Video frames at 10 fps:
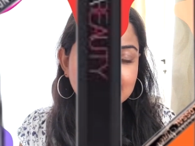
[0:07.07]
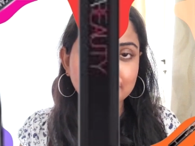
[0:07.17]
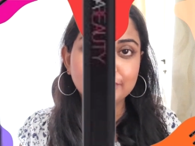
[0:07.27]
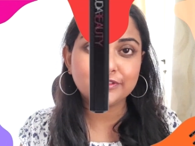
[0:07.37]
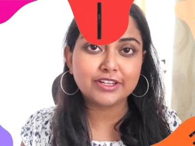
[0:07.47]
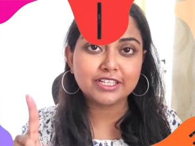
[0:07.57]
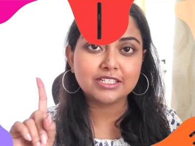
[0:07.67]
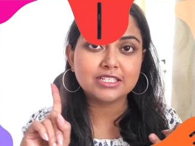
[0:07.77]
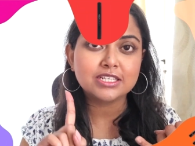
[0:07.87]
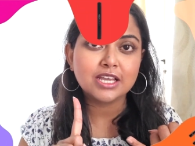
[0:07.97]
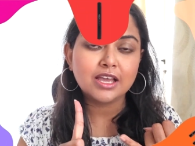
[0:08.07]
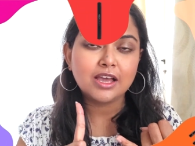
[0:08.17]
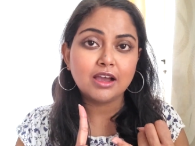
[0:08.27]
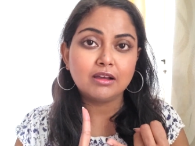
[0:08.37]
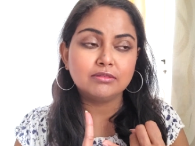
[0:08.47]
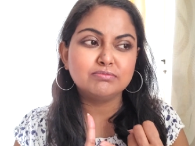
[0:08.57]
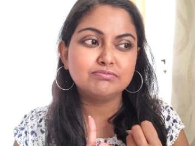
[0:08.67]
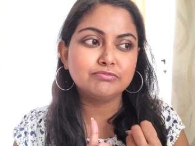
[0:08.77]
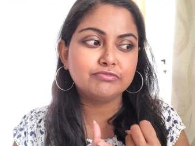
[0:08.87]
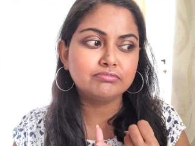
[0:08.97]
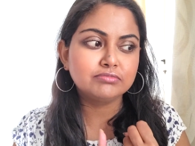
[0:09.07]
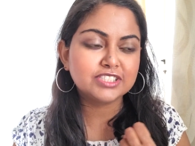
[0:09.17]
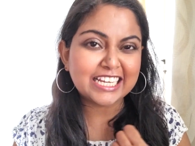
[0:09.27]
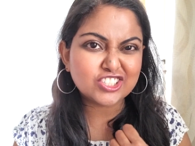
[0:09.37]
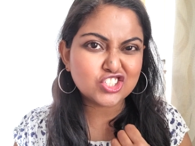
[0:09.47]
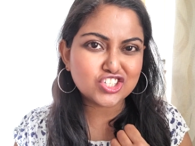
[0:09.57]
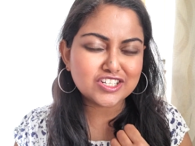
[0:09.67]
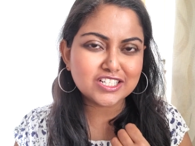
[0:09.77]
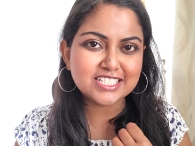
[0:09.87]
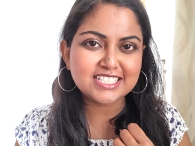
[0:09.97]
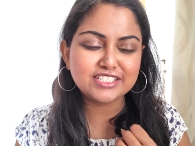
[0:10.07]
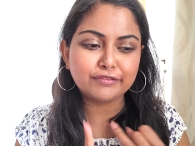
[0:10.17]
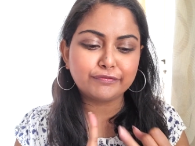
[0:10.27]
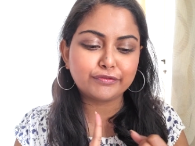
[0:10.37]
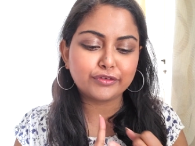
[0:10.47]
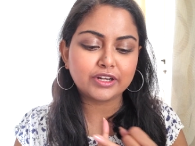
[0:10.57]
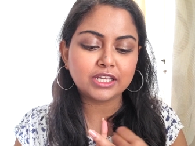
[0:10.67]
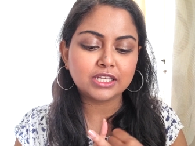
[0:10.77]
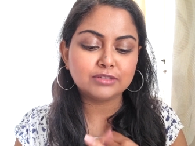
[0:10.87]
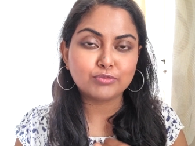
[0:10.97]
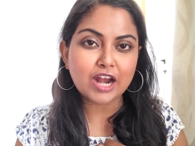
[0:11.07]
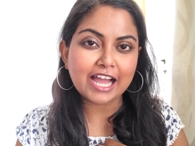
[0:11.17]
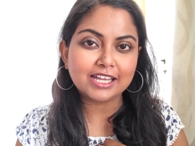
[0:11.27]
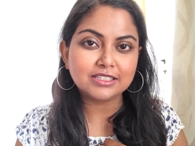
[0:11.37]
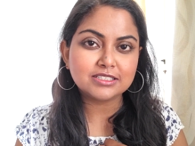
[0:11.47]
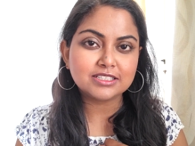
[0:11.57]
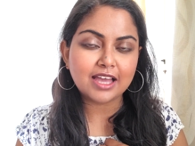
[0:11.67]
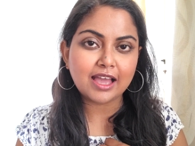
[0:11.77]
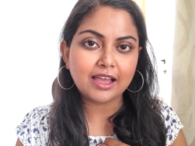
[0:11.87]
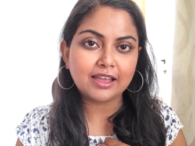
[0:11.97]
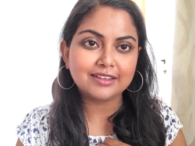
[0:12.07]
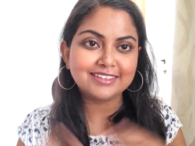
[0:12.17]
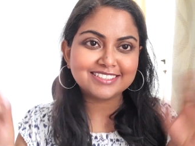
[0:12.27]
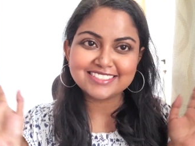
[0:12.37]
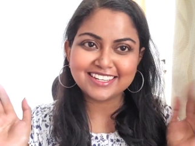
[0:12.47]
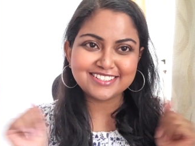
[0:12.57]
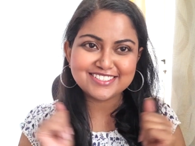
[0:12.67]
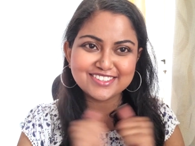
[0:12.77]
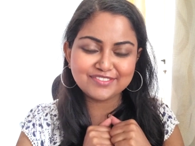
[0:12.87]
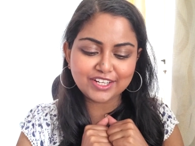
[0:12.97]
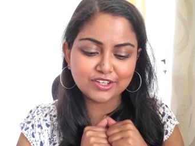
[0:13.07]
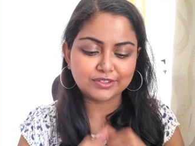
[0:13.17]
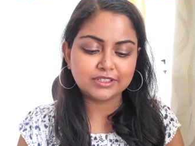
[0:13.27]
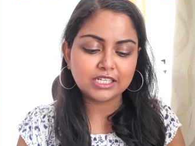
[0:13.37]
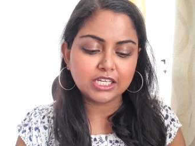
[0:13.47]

different textures, different brands, and let's get into the video.